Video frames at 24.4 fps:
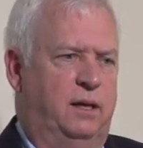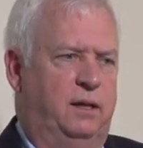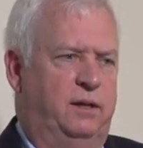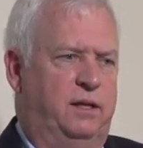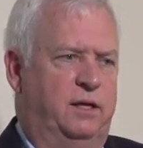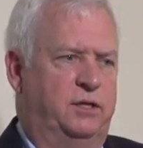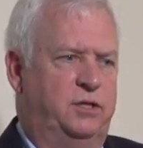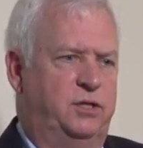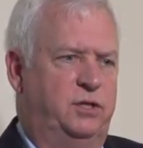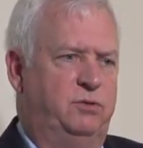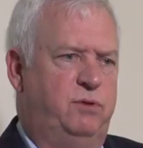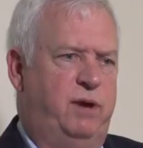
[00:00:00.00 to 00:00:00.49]

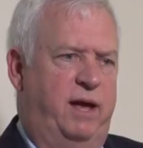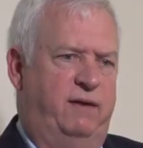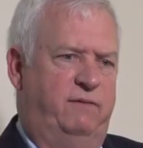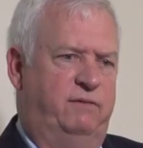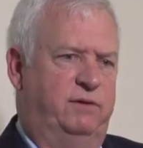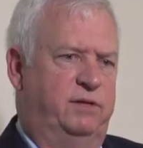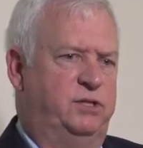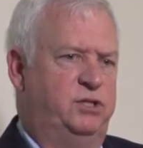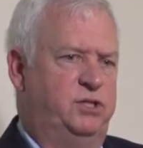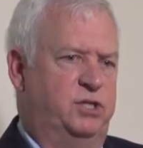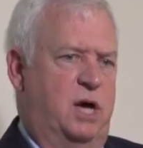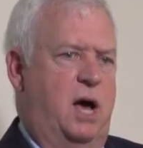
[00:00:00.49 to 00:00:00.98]
that you have
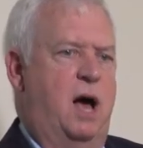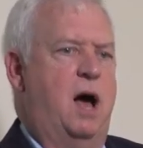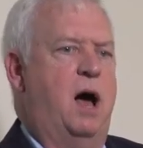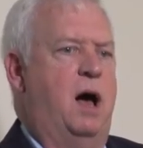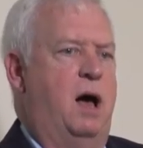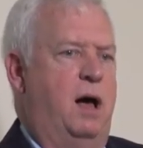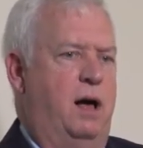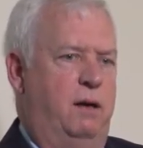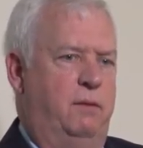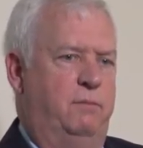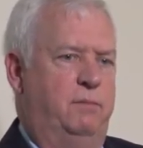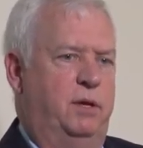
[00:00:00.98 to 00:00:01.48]
a
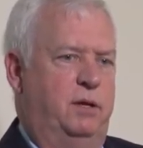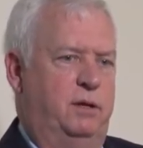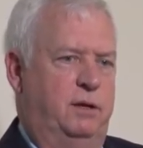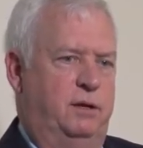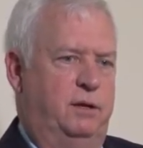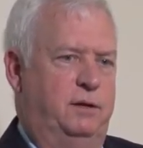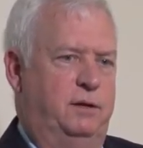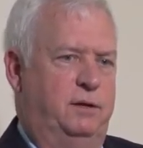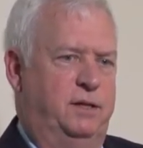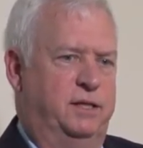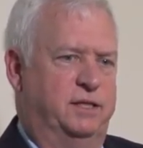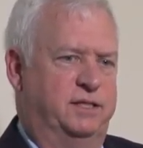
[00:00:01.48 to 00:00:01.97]
job,
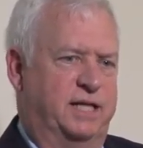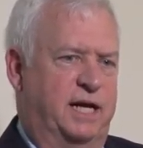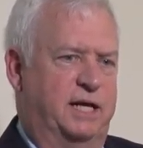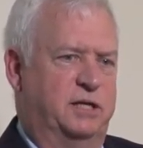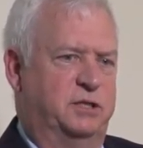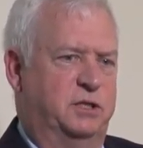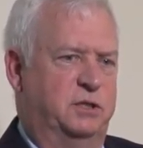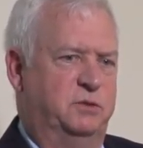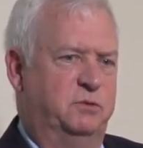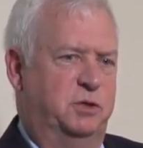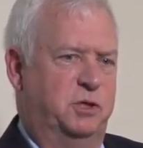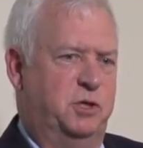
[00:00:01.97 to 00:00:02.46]
that's
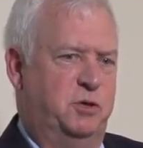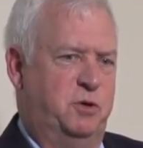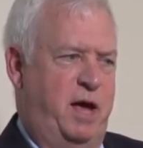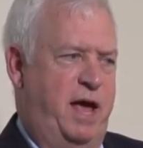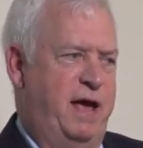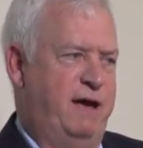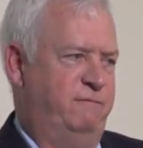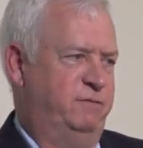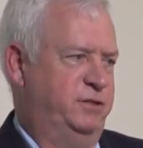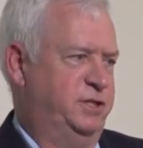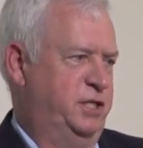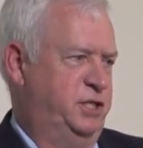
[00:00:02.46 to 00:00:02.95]
actually what you
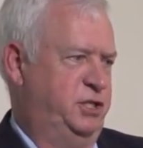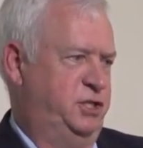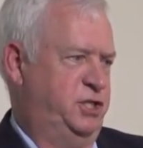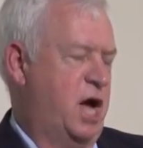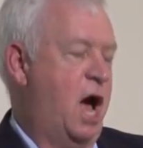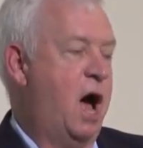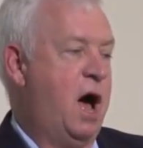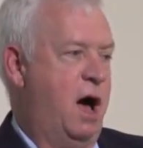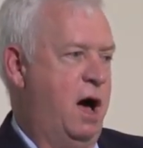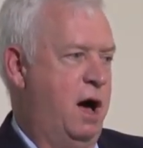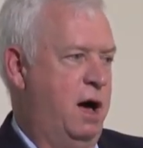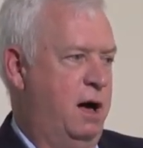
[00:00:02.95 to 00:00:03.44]
have is a
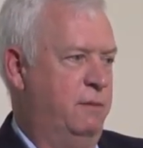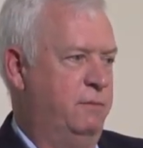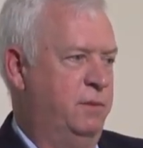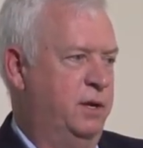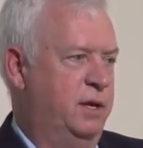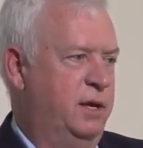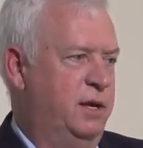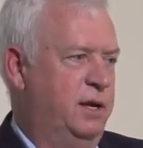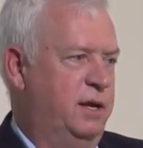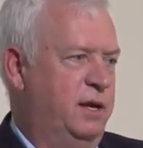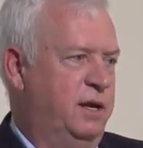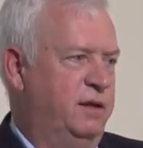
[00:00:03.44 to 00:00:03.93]
job
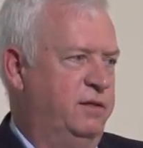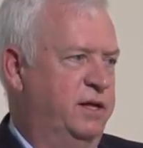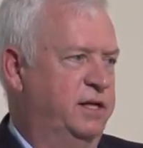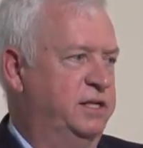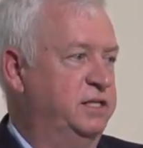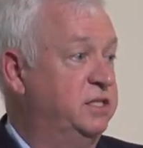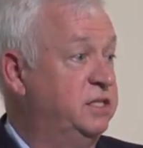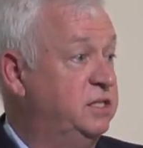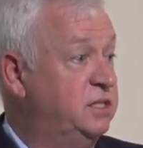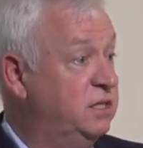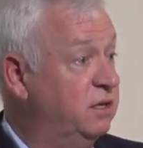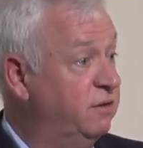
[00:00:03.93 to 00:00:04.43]
that
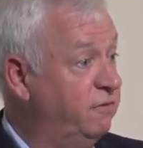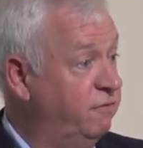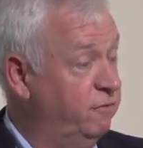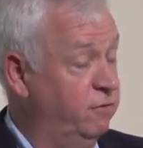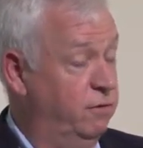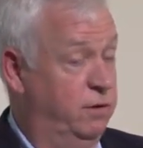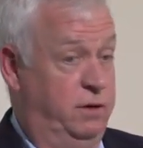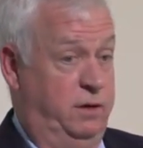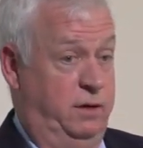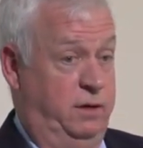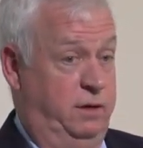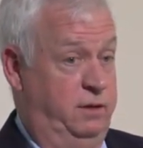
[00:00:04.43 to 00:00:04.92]
is
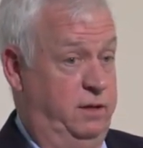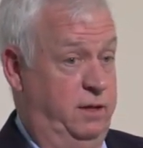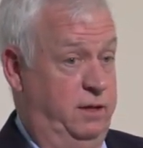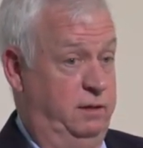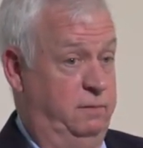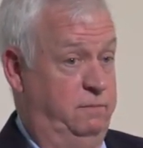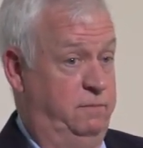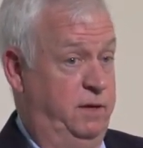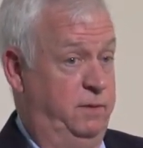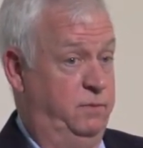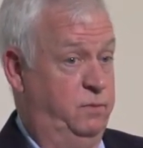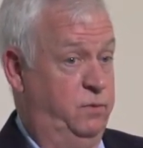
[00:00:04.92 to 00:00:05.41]
different than
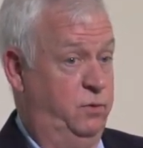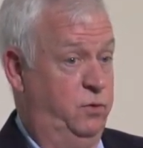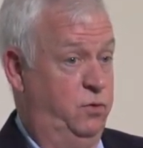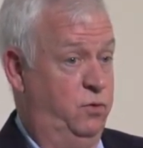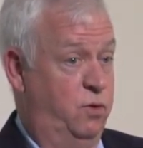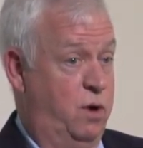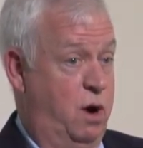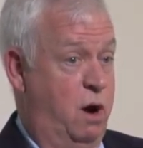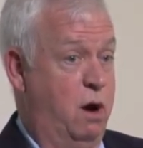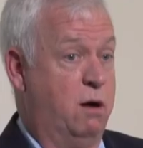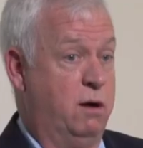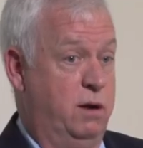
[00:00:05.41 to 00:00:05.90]
the people who
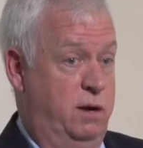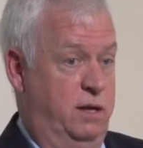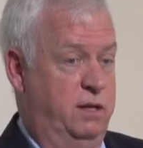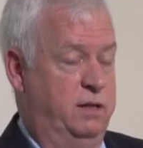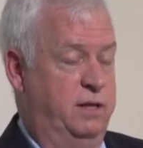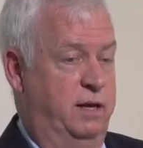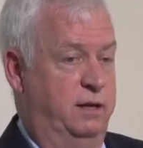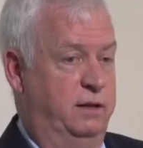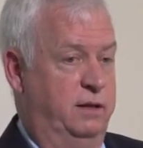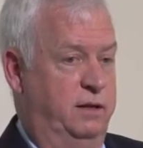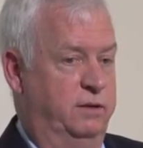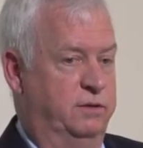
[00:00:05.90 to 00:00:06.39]
aren't in
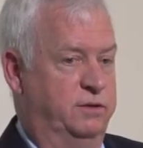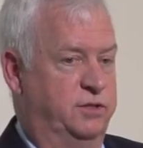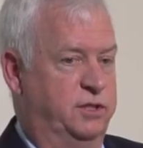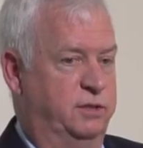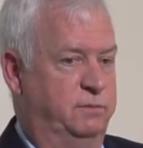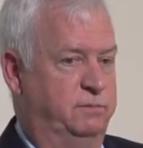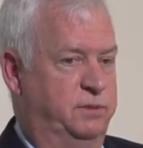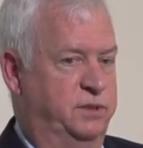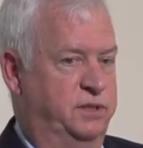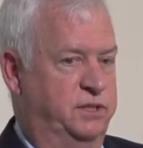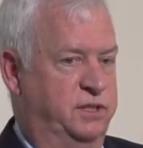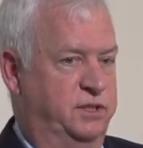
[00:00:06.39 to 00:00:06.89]
that
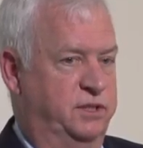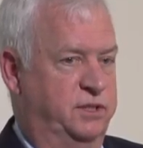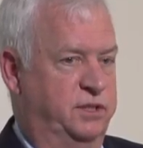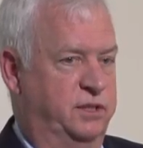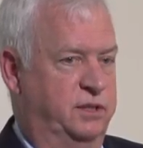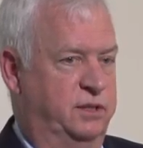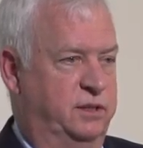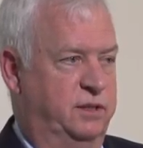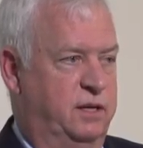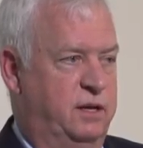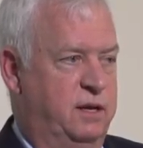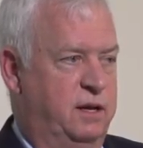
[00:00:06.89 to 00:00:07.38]
leadership
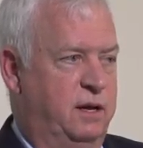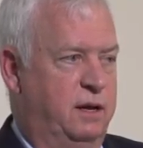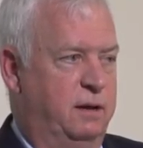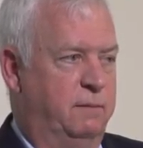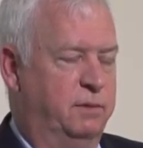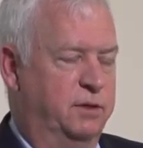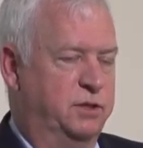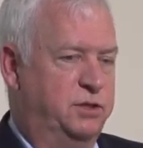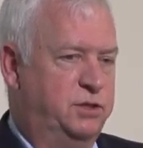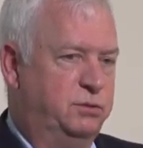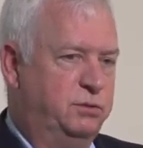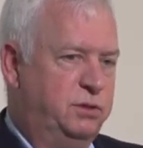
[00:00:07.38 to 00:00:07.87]
position,
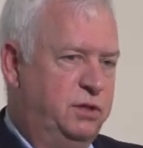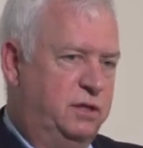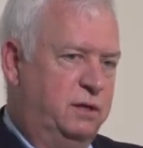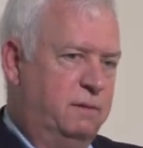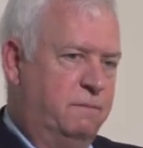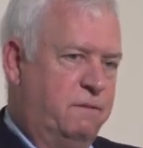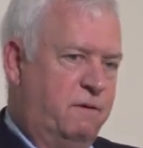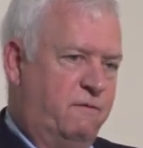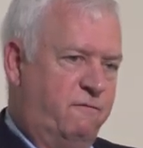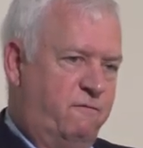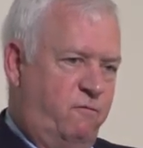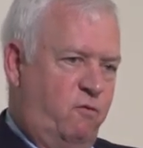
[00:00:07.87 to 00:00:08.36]
but you need to
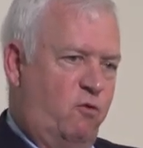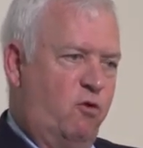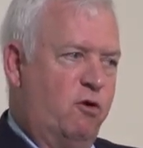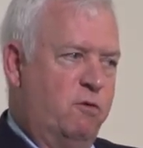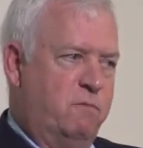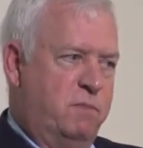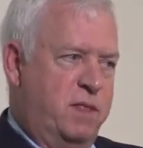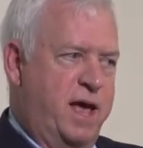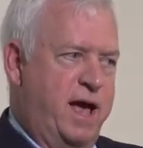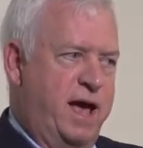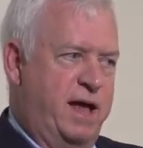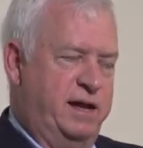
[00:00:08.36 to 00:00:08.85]

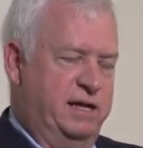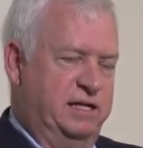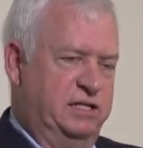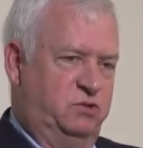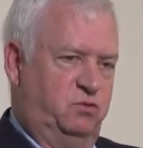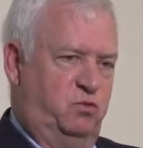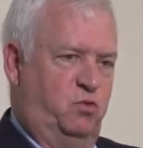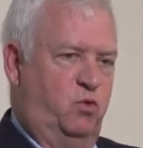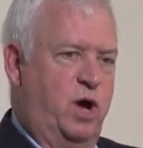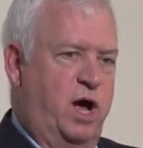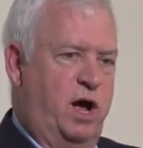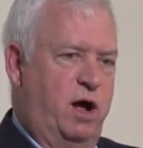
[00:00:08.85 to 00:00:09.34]
perform that
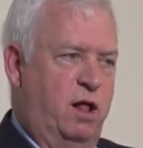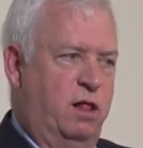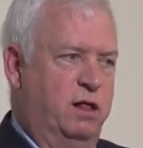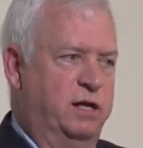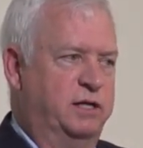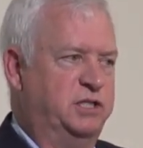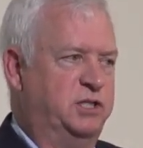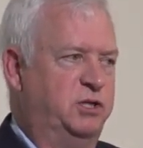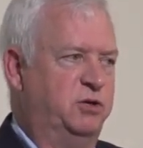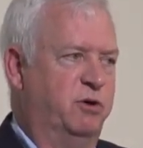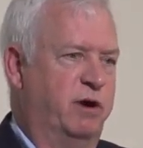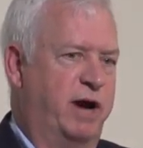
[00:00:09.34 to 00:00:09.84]
as well
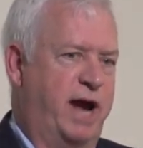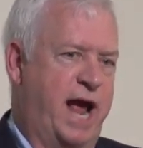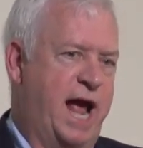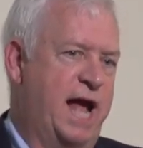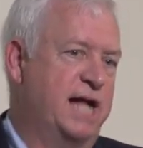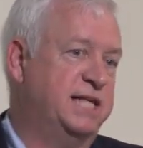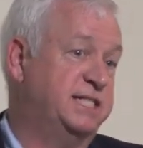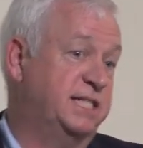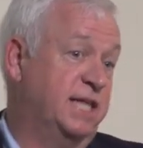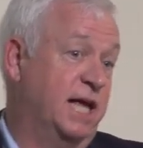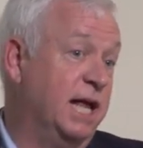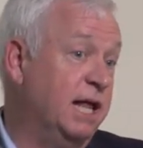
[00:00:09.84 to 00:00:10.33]
as you are
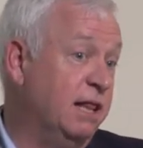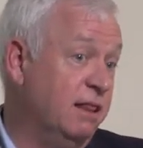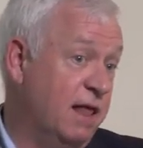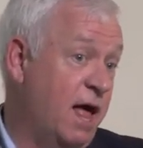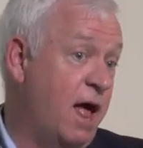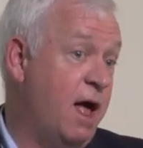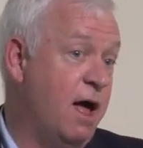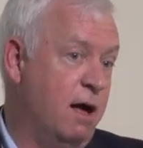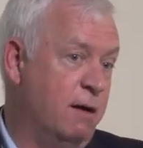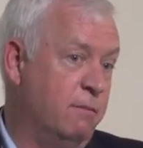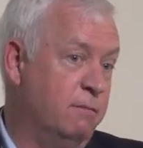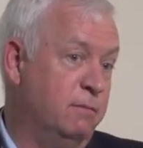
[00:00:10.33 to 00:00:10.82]
asking
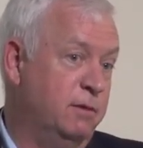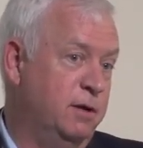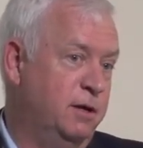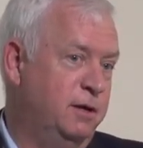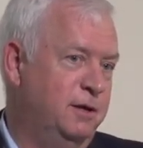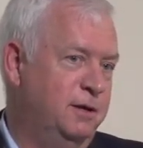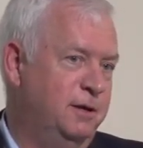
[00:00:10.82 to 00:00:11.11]
them